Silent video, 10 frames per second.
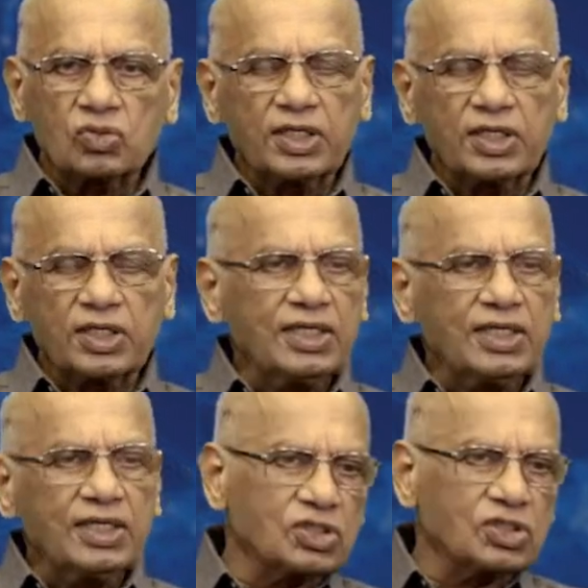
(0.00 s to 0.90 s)
So the
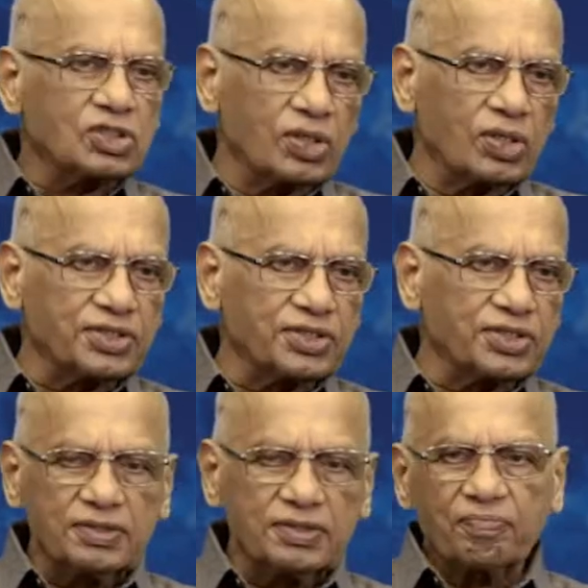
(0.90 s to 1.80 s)
cage is all right
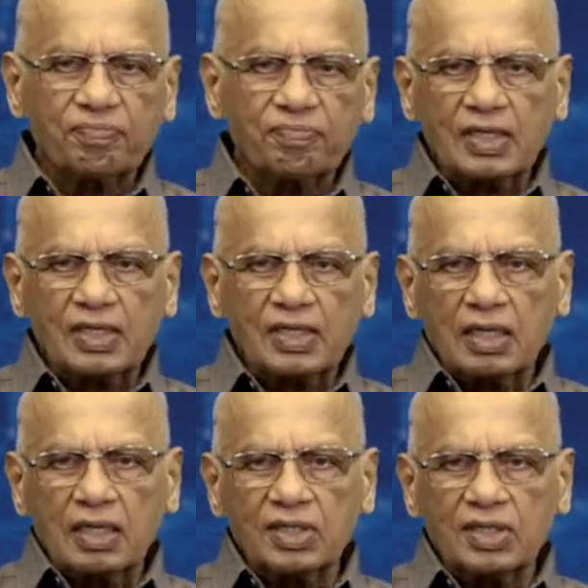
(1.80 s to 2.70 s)
here,
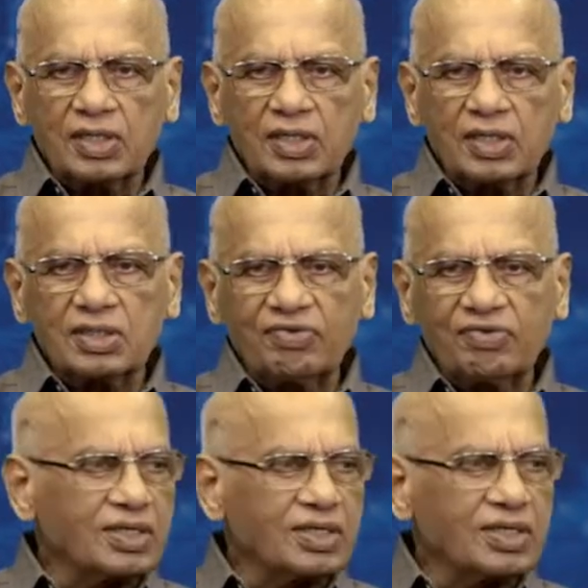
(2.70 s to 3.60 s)
but
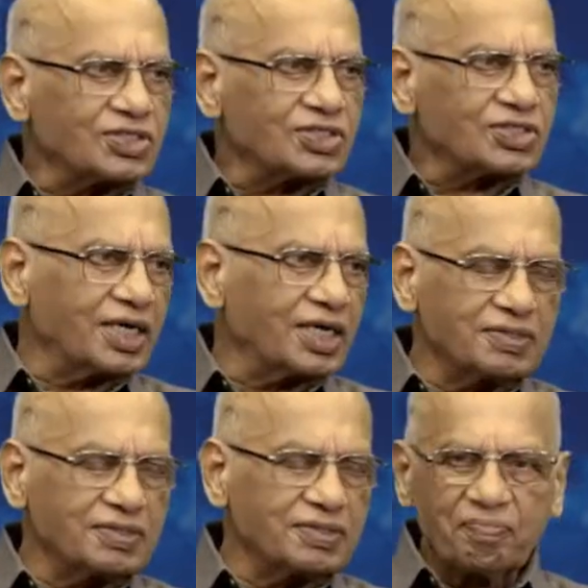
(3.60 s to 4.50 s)
sapphire has
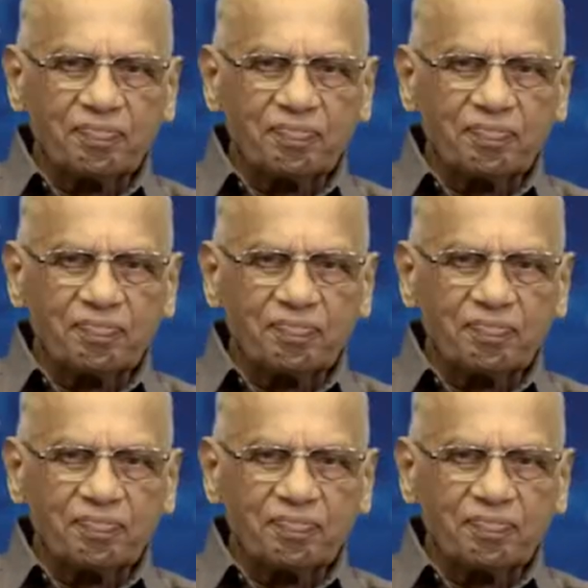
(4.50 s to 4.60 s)
cracked.